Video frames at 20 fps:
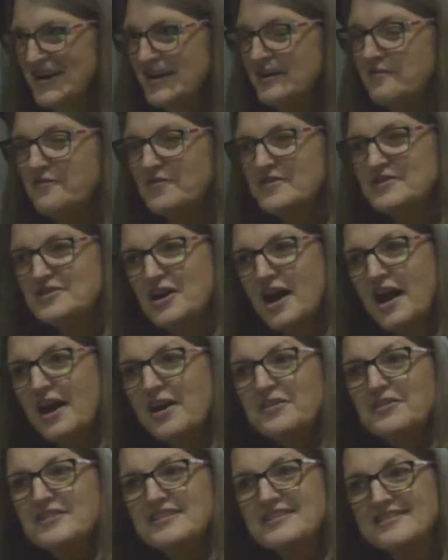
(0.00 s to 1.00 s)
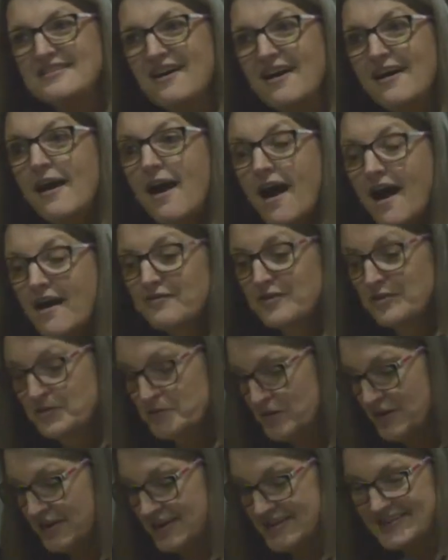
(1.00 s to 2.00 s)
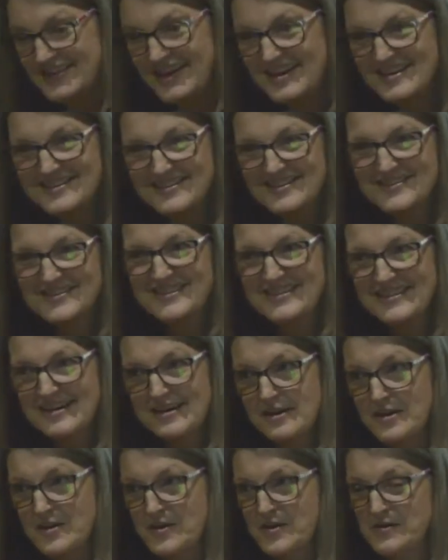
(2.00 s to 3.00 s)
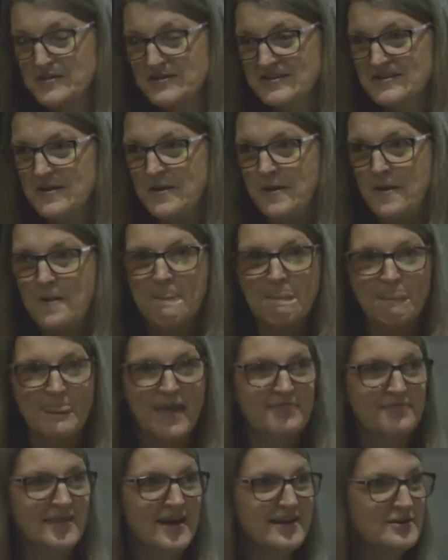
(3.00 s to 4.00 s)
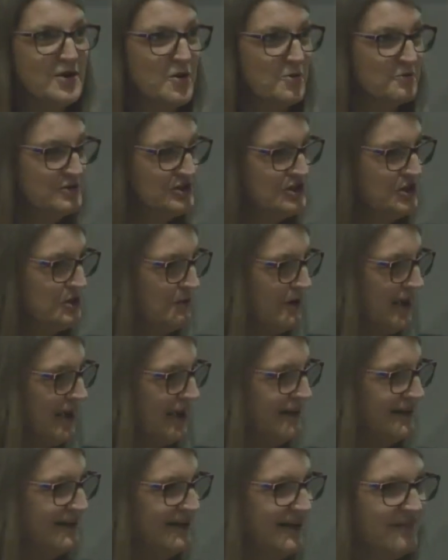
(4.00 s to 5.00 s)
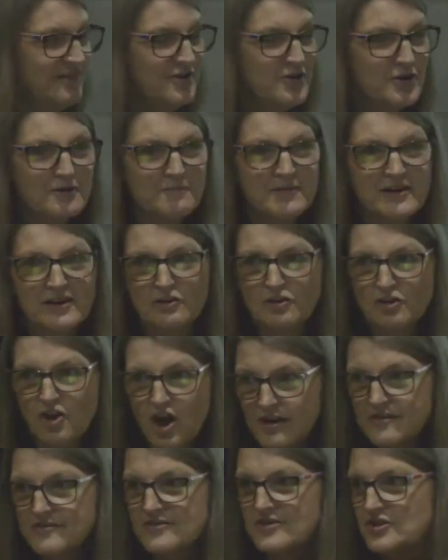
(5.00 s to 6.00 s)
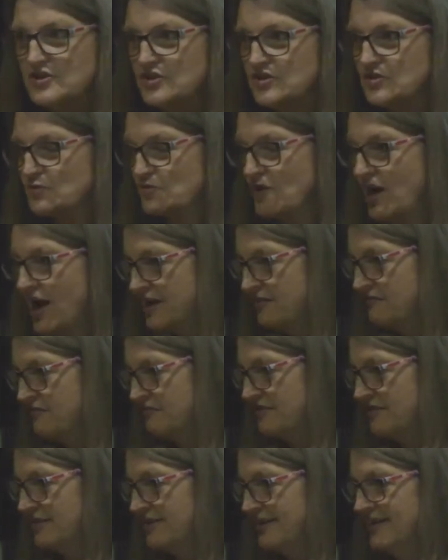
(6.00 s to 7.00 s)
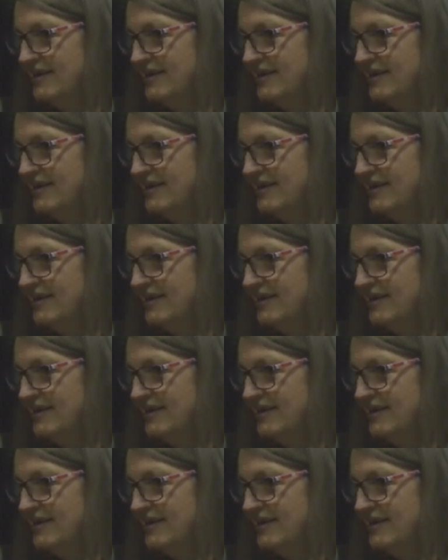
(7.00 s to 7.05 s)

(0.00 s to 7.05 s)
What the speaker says: And if the child does not have good organizational skills and they don't do it, there can be a lot of strife